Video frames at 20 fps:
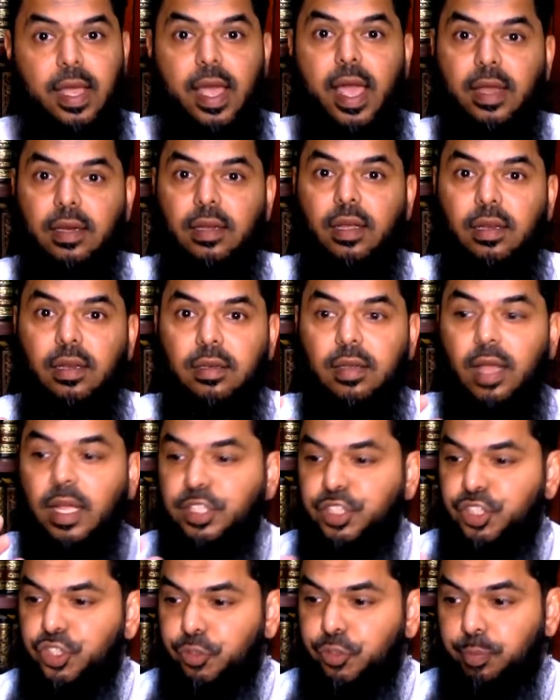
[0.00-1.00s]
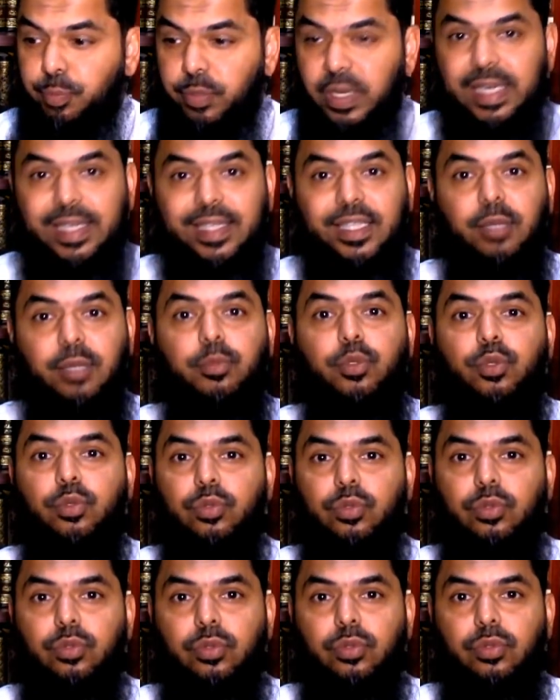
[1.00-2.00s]
And Allah split the
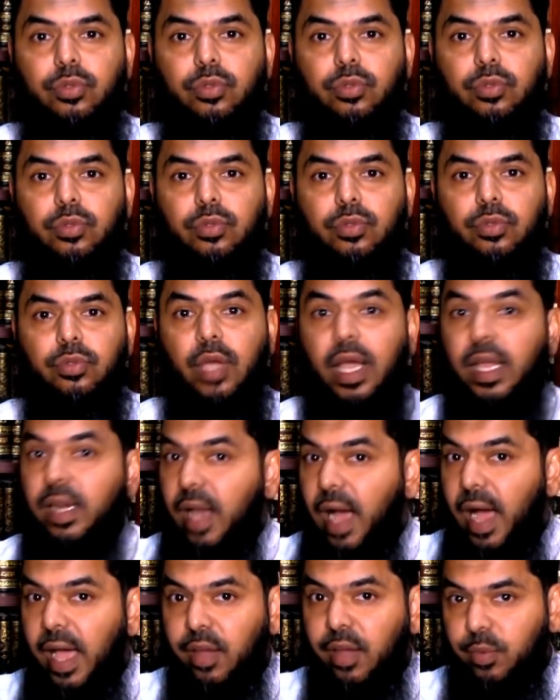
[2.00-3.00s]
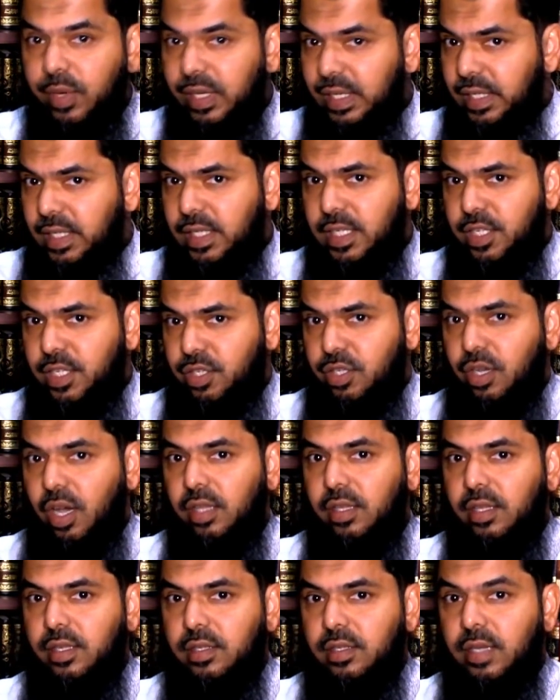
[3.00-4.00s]
moon. And eyewitnesses
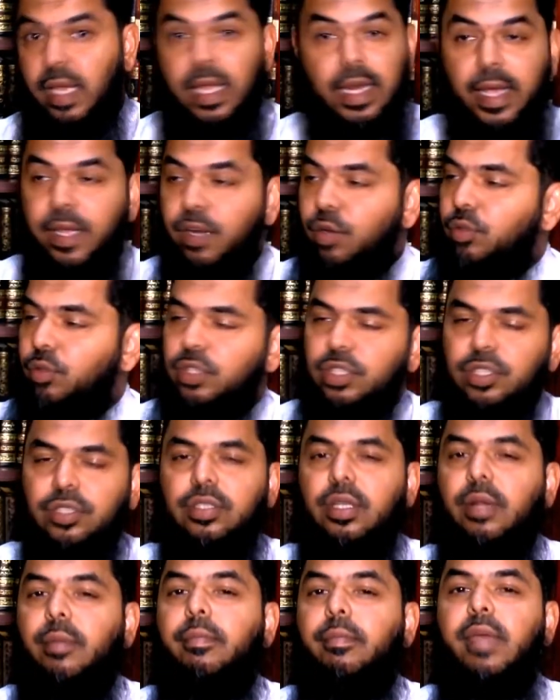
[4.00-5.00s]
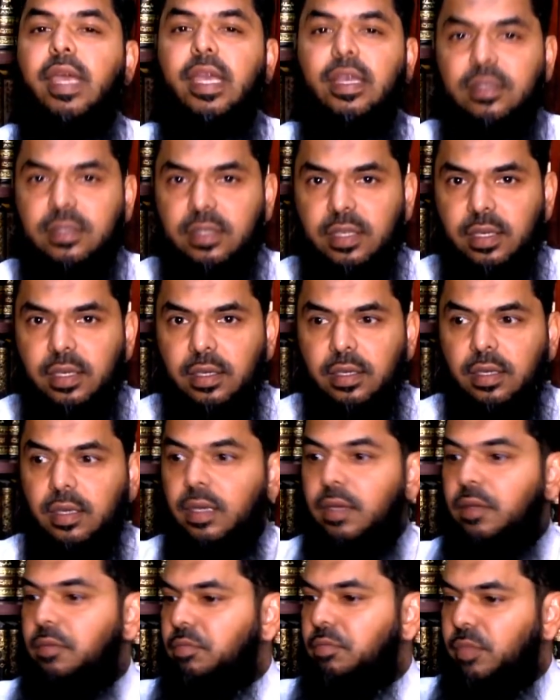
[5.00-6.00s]
saw this. And I know this is an amazing,
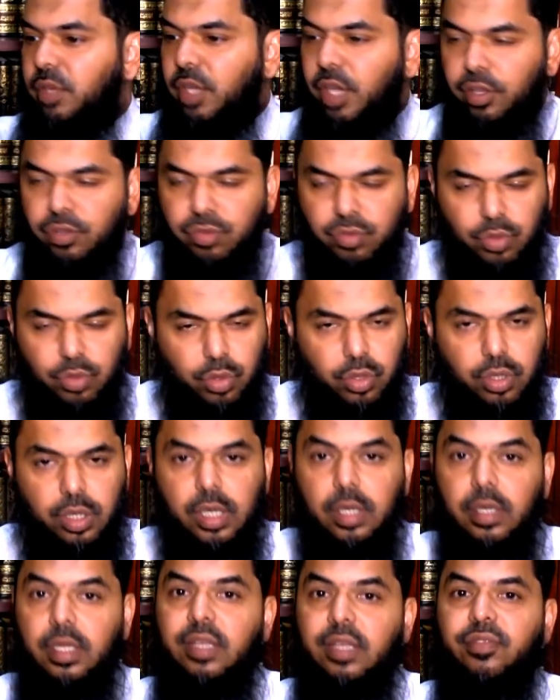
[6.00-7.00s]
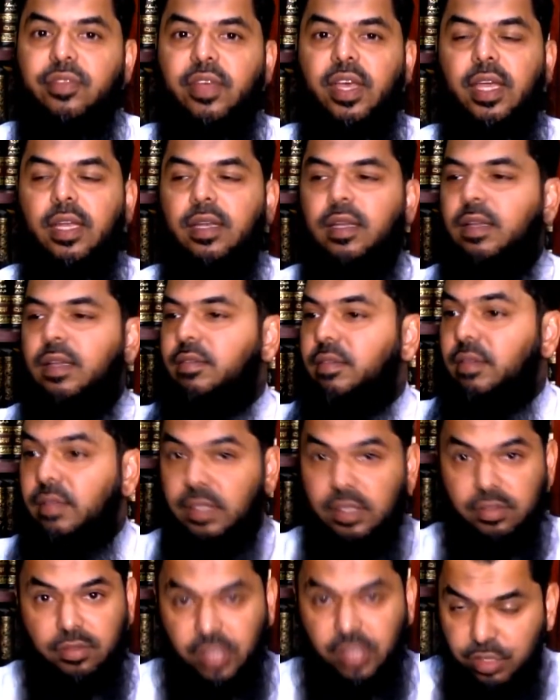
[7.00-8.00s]
extraordinary event. It's,
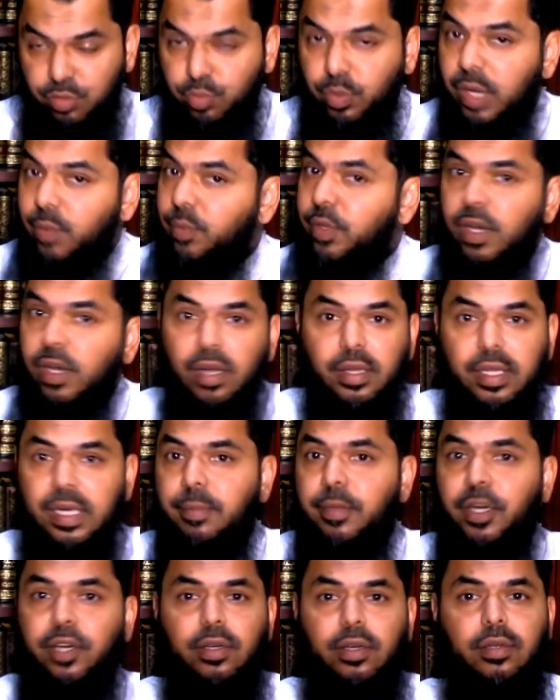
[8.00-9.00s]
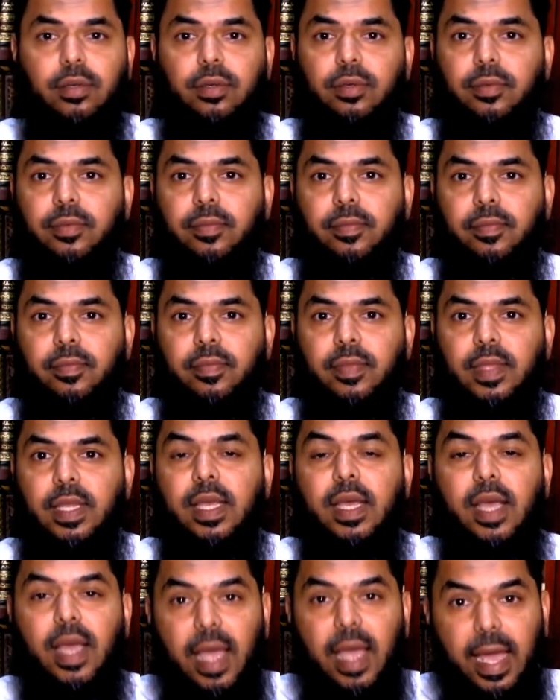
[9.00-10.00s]
that's why we call it a miracle.
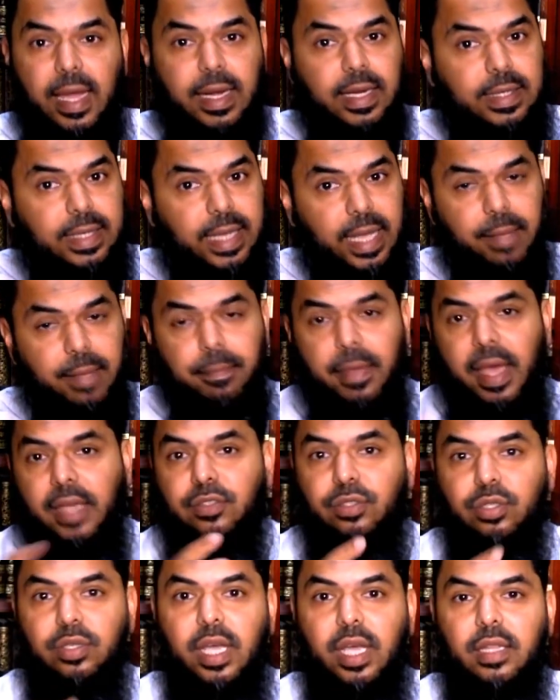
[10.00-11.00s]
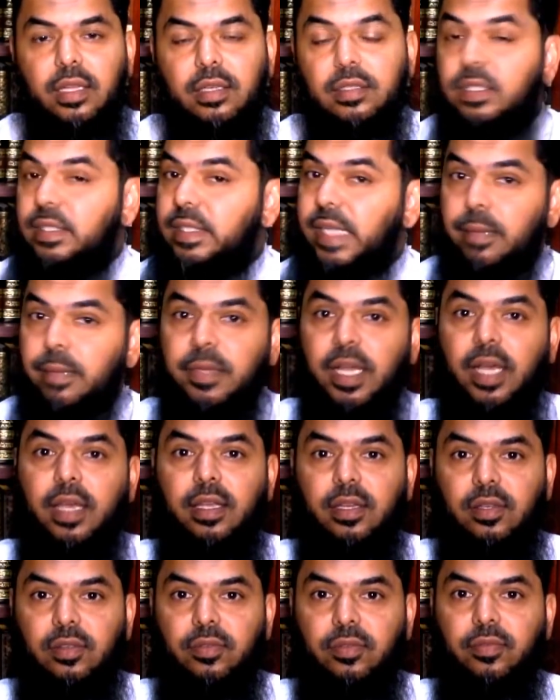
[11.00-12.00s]
And it came back together the same
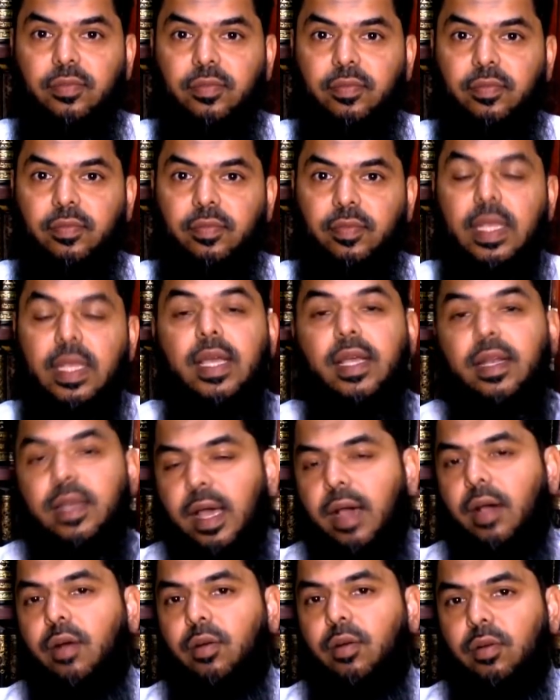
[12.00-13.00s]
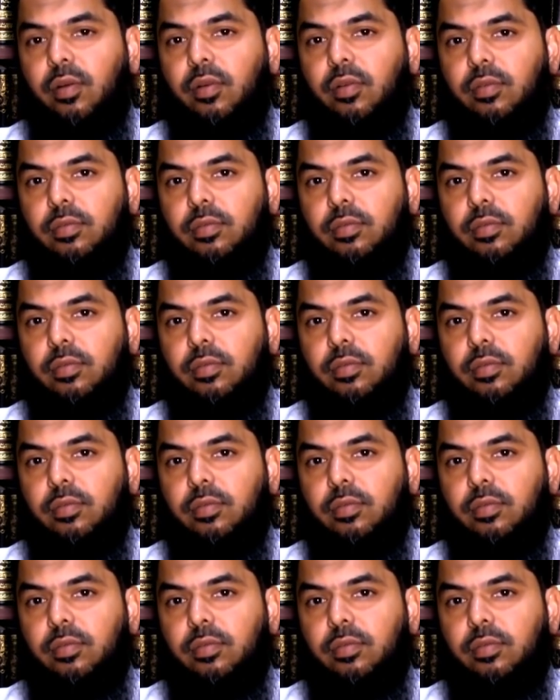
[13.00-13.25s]
night. Now,